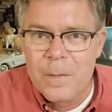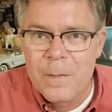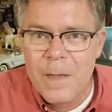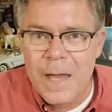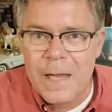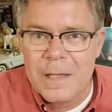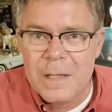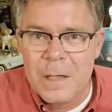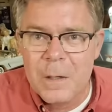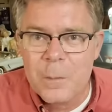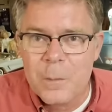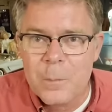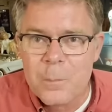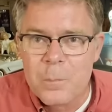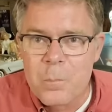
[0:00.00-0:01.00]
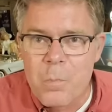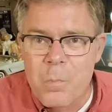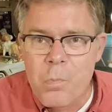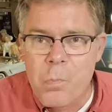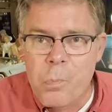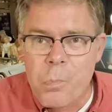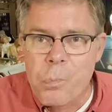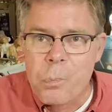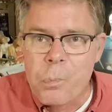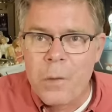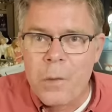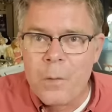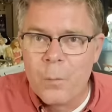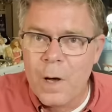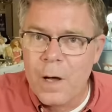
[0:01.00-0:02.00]
Thank you.
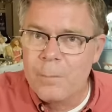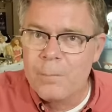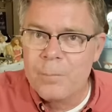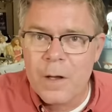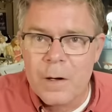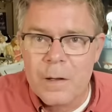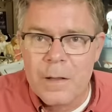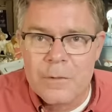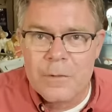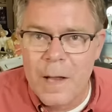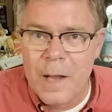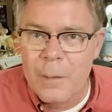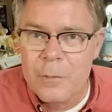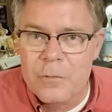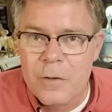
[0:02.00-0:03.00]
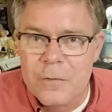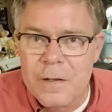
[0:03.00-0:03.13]
Well, there. That's what I was just